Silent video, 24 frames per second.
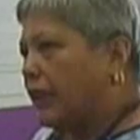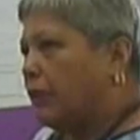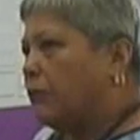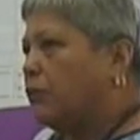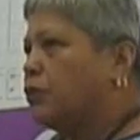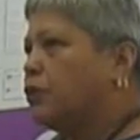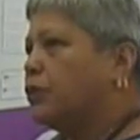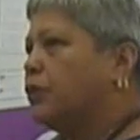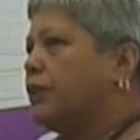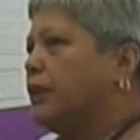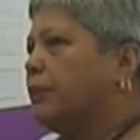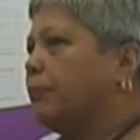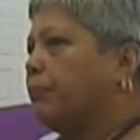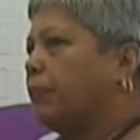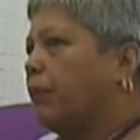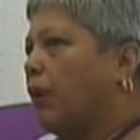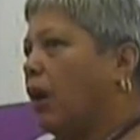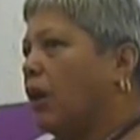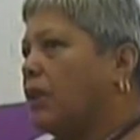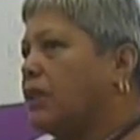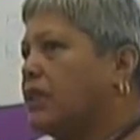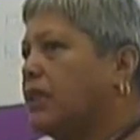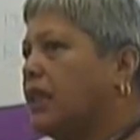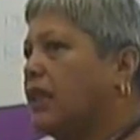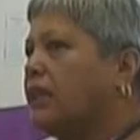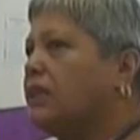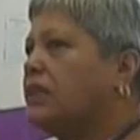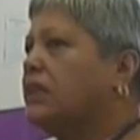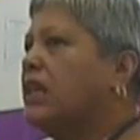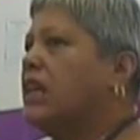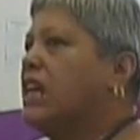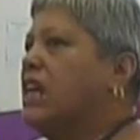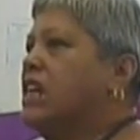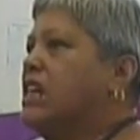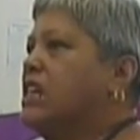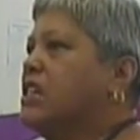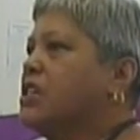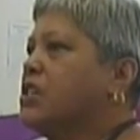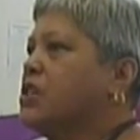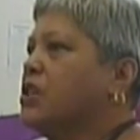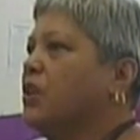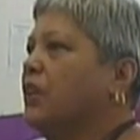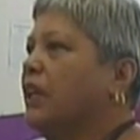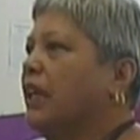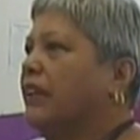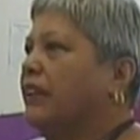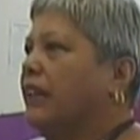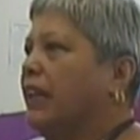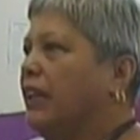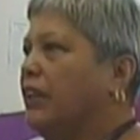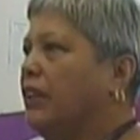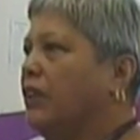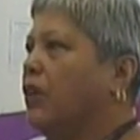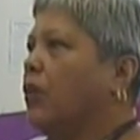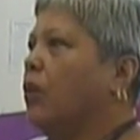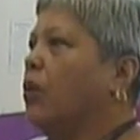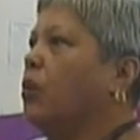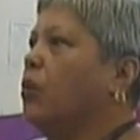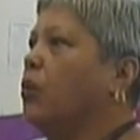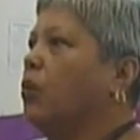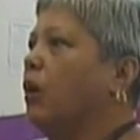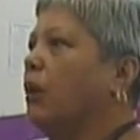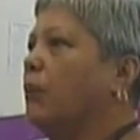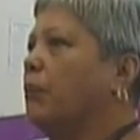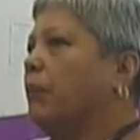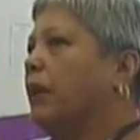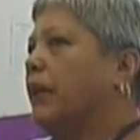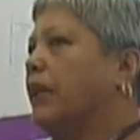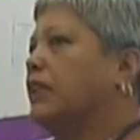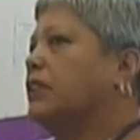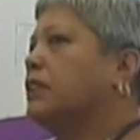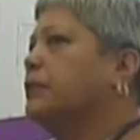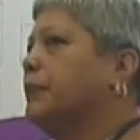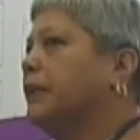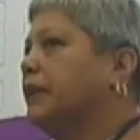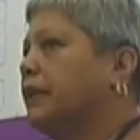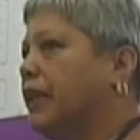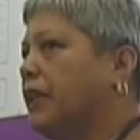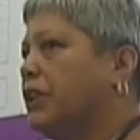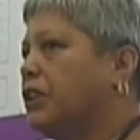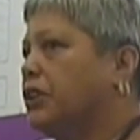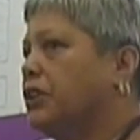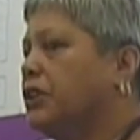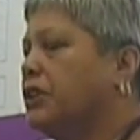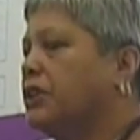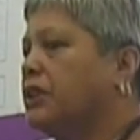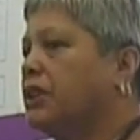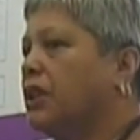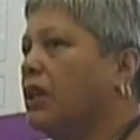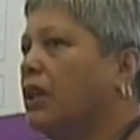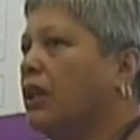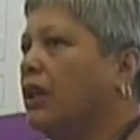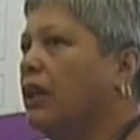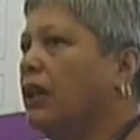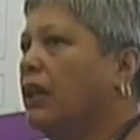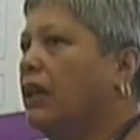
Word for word: when students say their moms and dads were her students too.